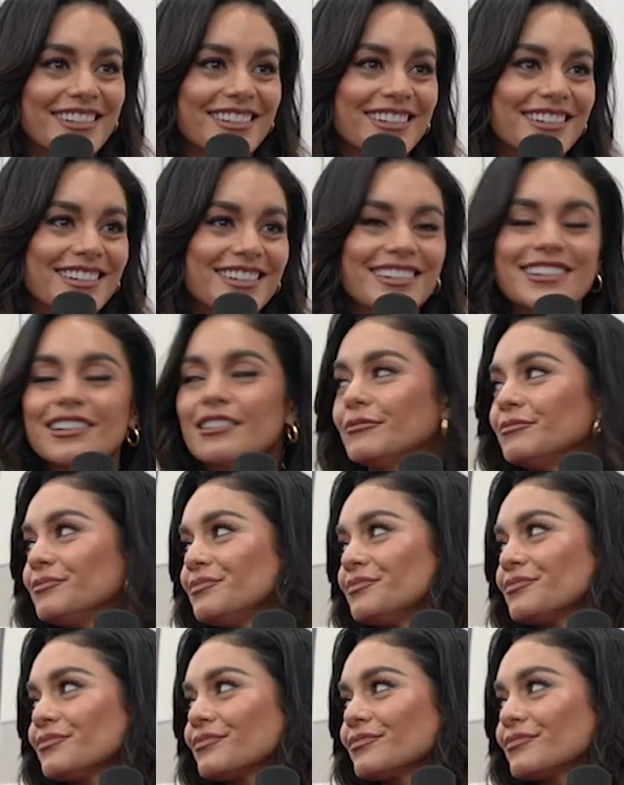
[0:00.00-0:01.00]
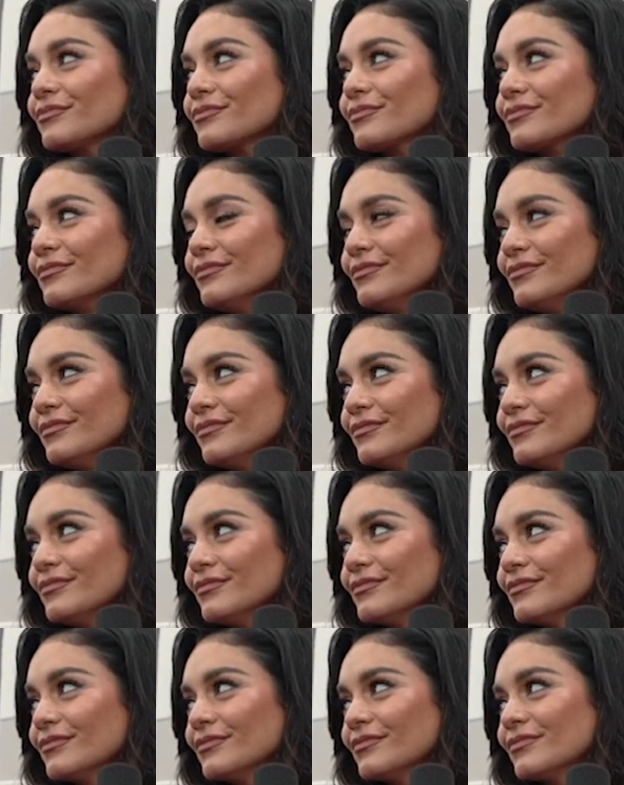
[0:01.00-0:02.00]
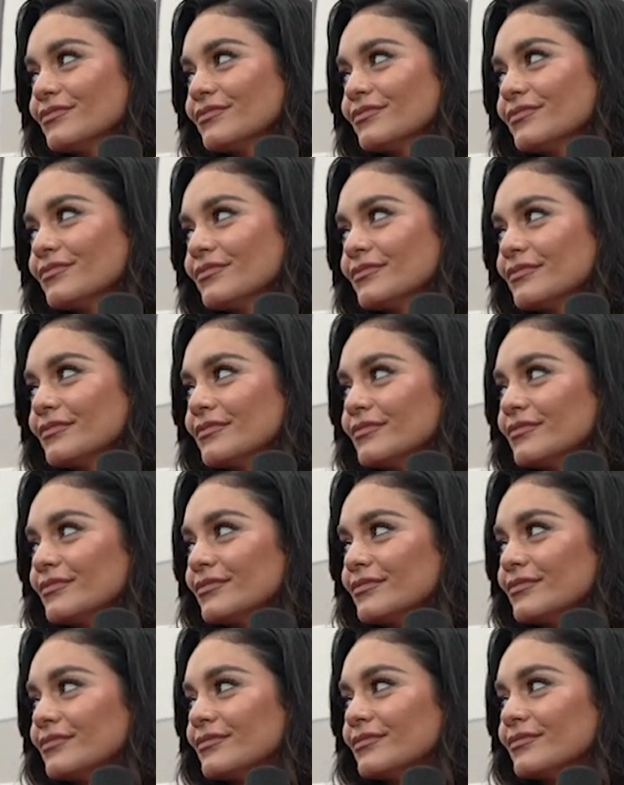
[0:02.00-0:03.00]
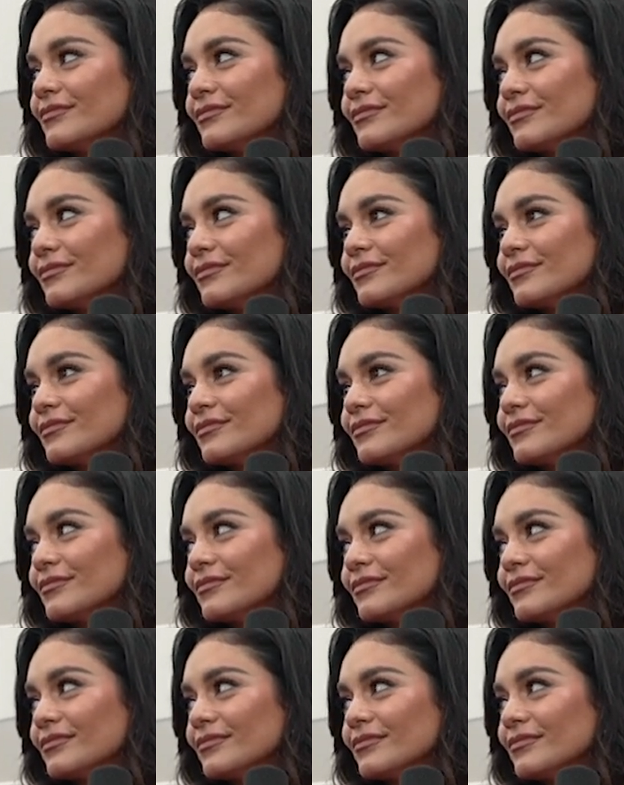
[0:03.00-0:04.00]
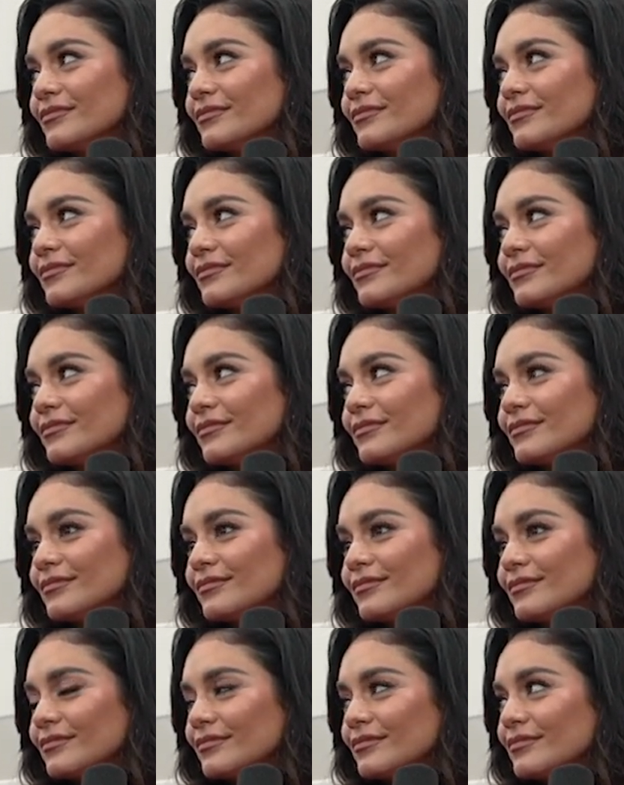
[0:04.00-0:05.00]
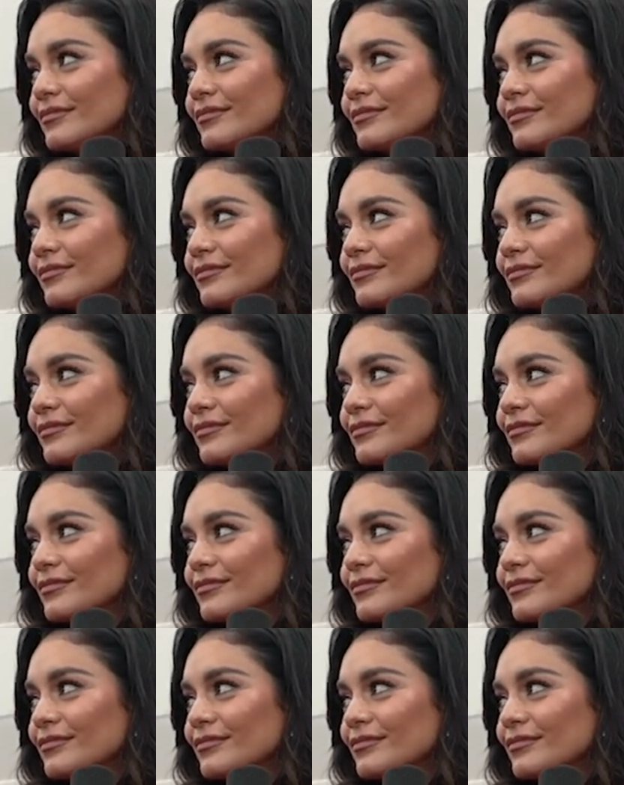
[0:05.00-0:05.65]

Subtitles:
No words are spoken by the person on screen.